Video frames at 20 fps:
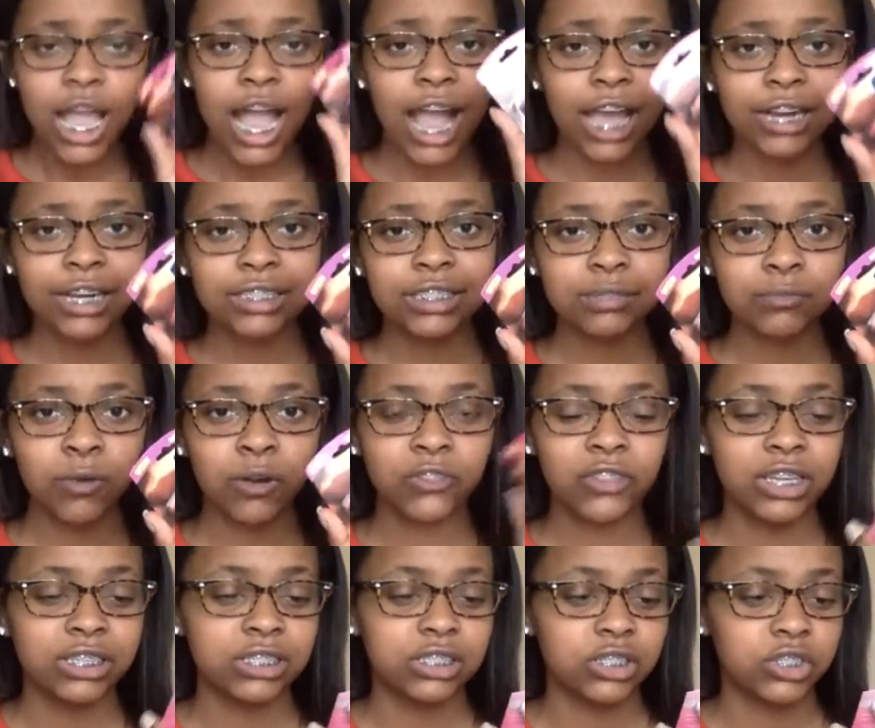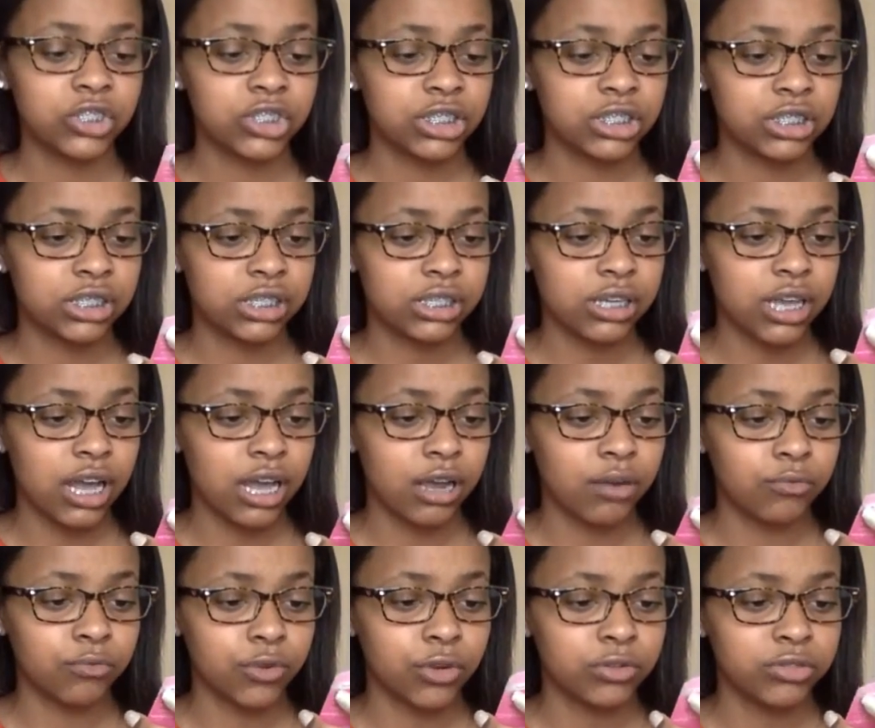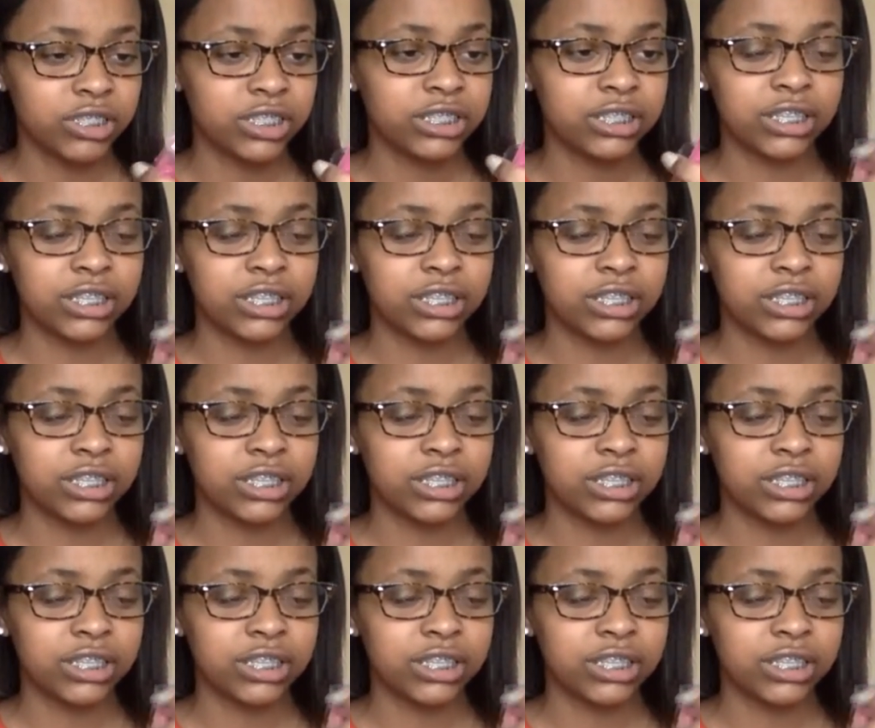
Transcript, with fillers: I need some more of this. It's just the uh, Rosy